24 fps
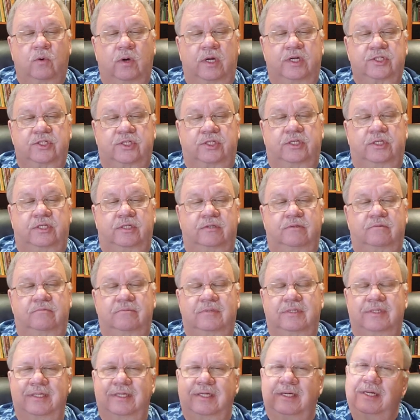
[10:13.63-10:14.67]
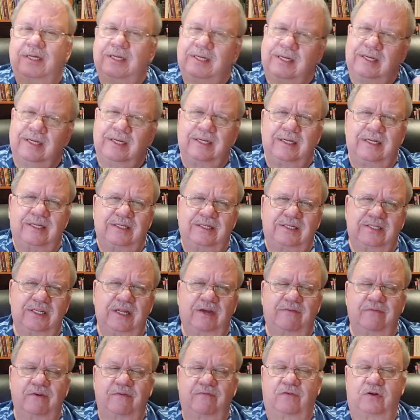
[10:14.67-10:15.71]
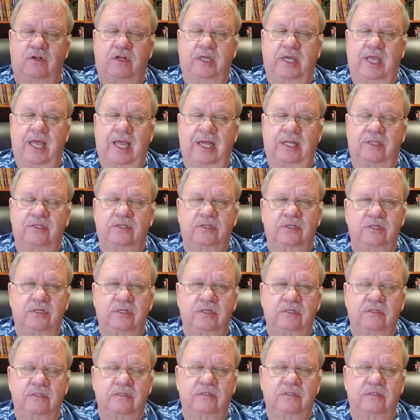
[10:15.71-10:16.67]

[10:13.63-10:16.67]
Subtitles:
question, it's never fully answered.